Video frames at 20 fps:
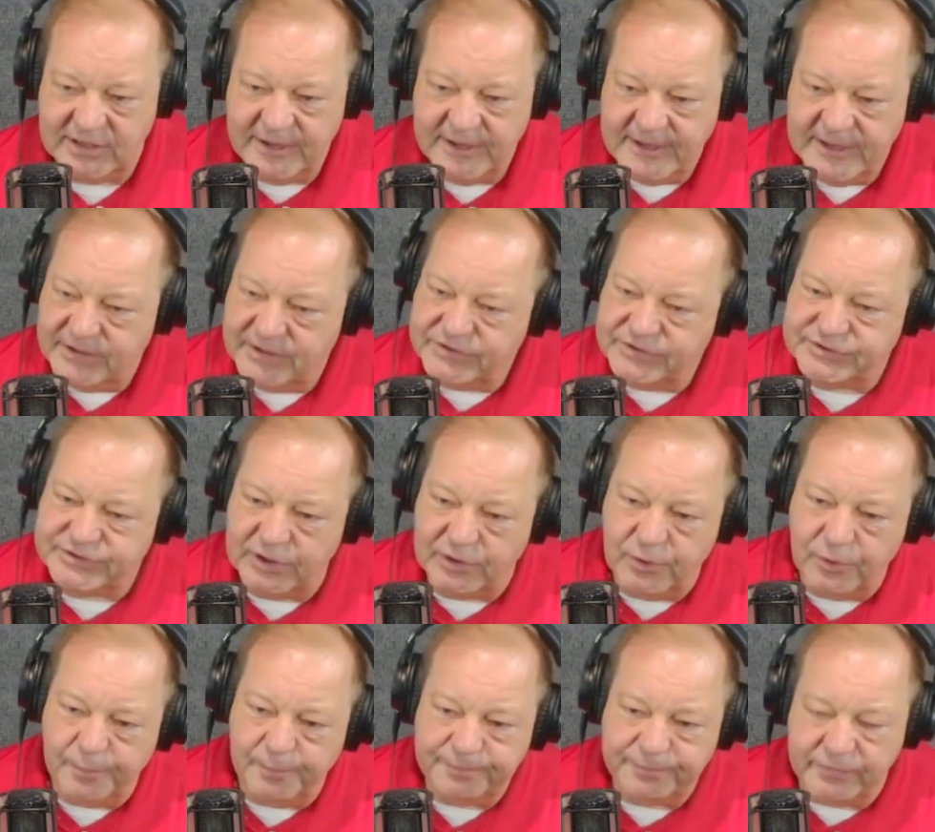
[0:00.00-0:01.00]

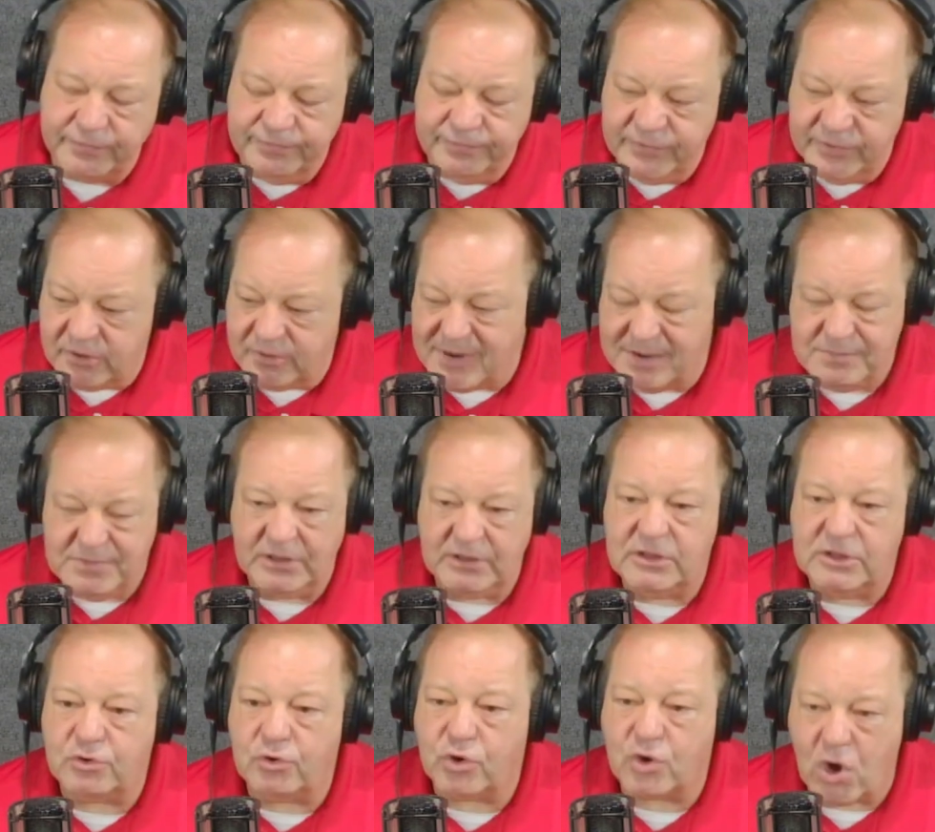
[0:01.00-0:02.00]
So there may be
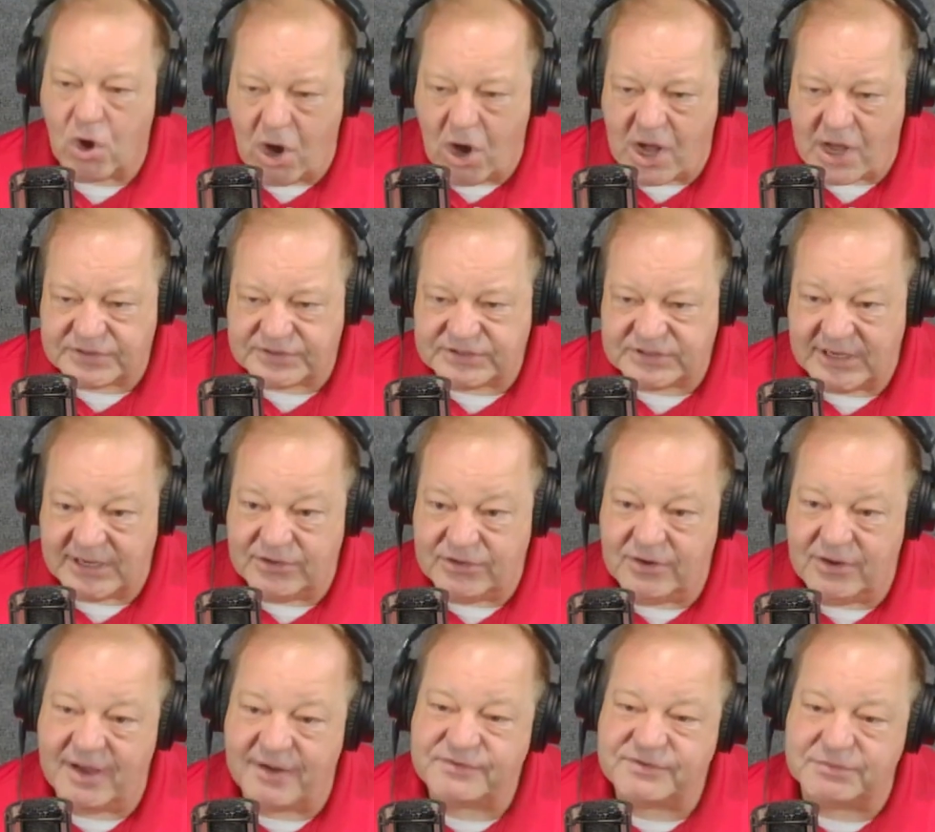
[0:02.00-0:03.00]
little cost and you
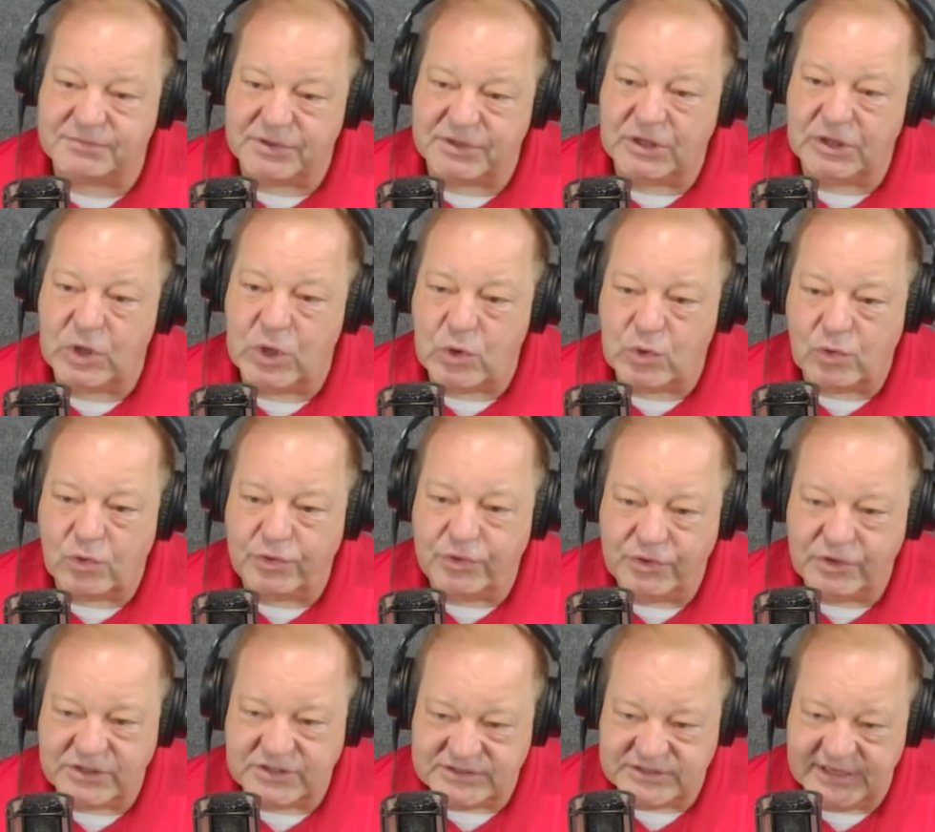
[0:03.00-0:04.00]
have somebody local you
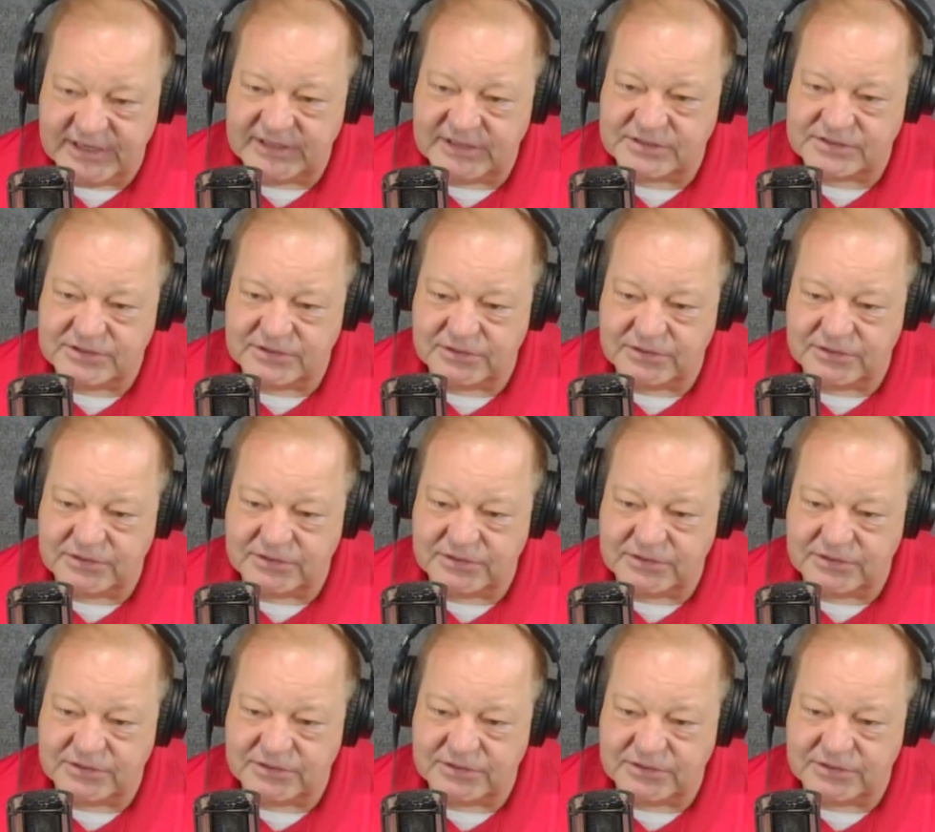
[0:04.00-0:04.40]
can take it to.